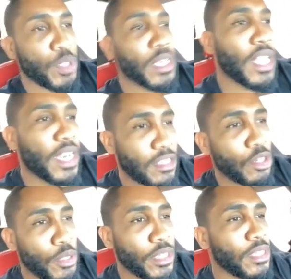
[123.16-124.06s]
Lennox
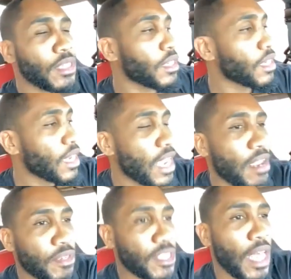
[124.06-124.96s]
Lewis and
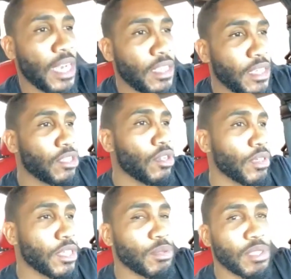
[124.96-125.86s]
Vitaly Klitschko.
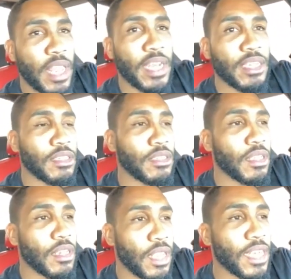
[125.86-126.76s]
This was Lennox
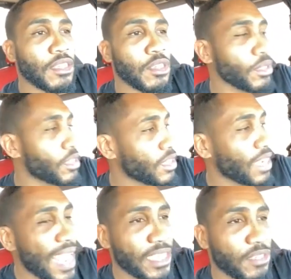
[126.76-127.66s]
Lewis's
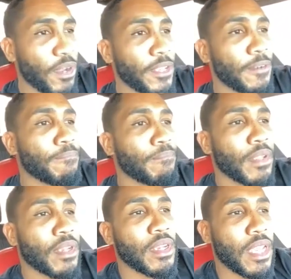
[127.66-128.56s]
last fight.
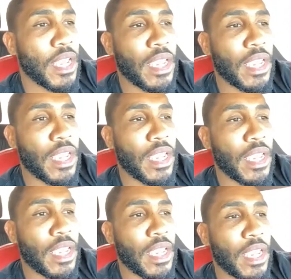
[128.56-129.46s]
And
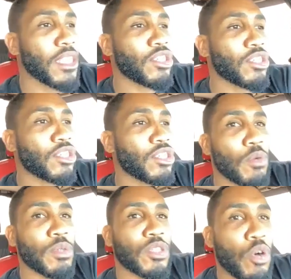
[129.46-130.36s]
Vitaly Klitschko was
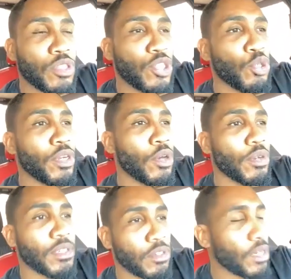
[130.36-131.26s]
called short notice,
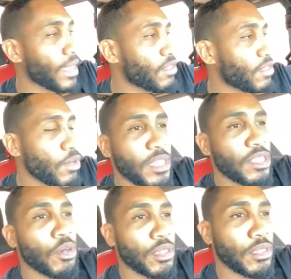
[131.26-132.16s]
on like 3 weeks
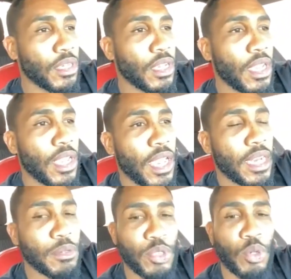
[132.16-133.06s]
notice. And he
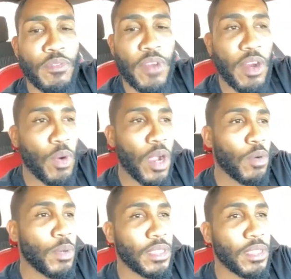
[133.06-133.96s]
was doing very well
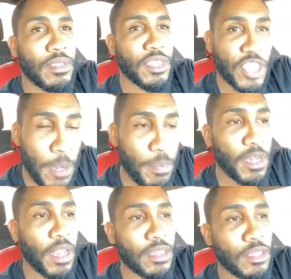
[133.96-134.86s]
with the champion
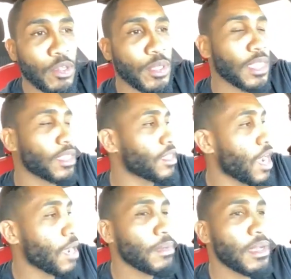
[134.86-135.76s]
Lennox Lewis at the
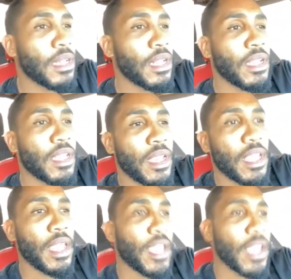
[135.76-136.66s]
time.
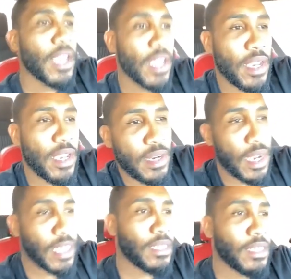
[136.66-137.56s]
And I said, man,